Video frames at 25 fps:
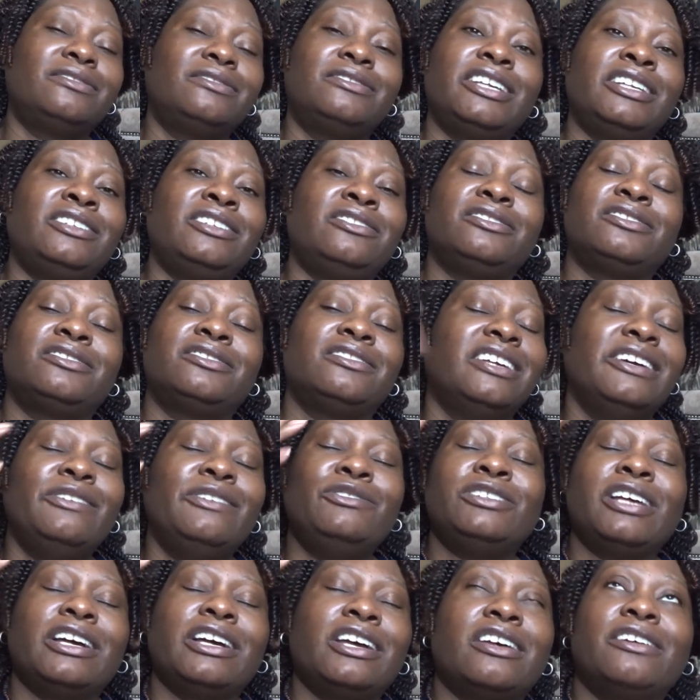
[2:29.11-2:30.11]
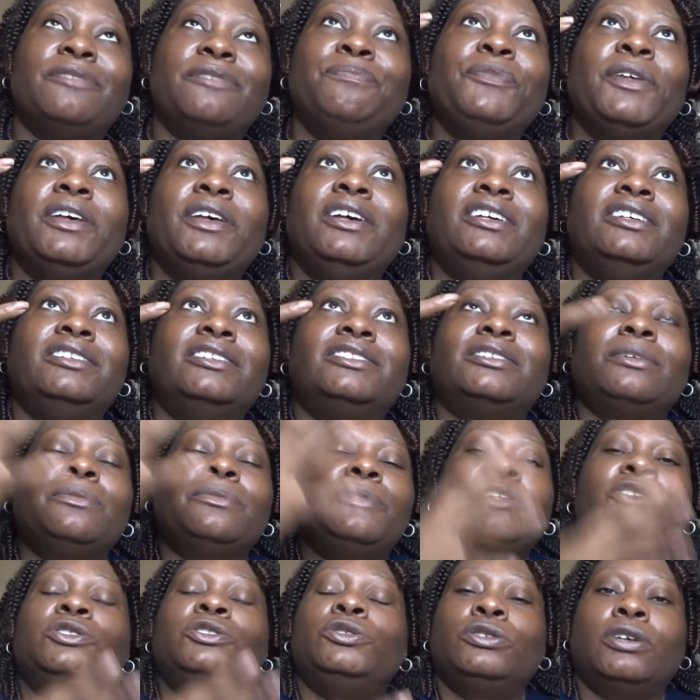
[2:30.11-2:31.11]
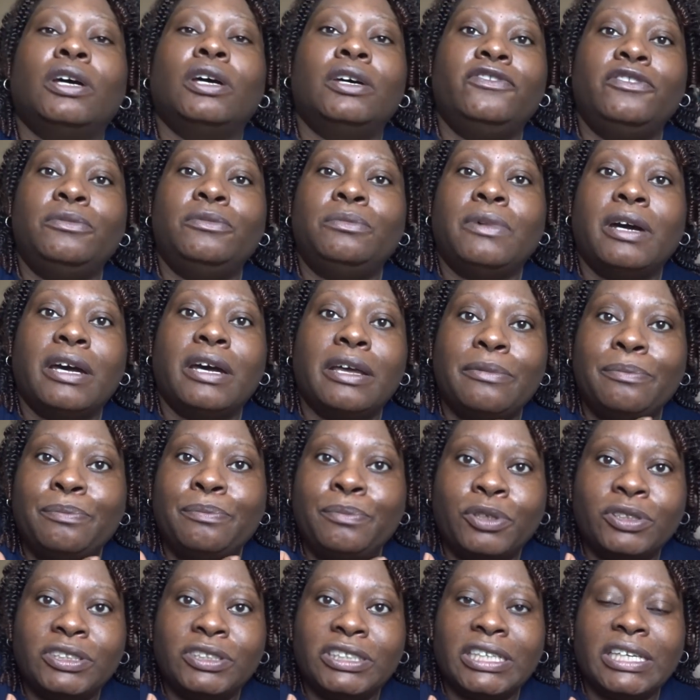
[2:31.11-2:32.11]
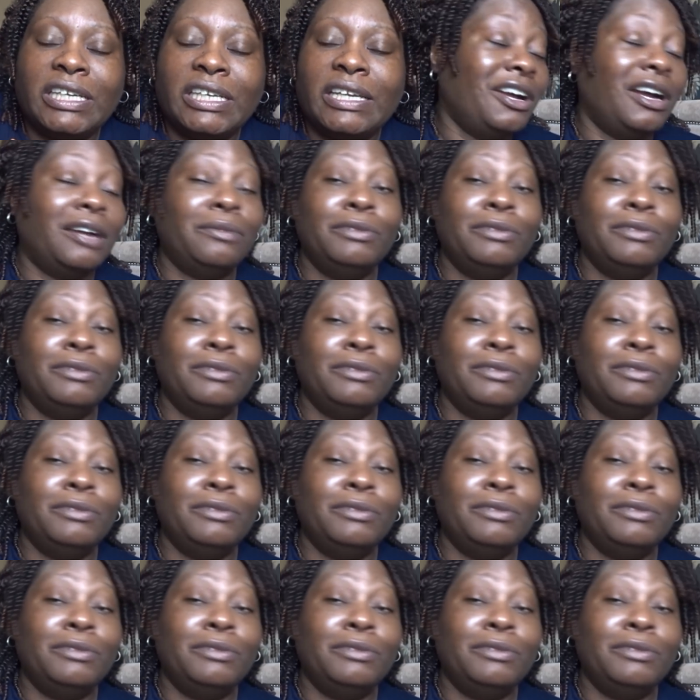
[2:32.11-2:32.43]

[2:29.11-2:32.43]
it was like something took over my body.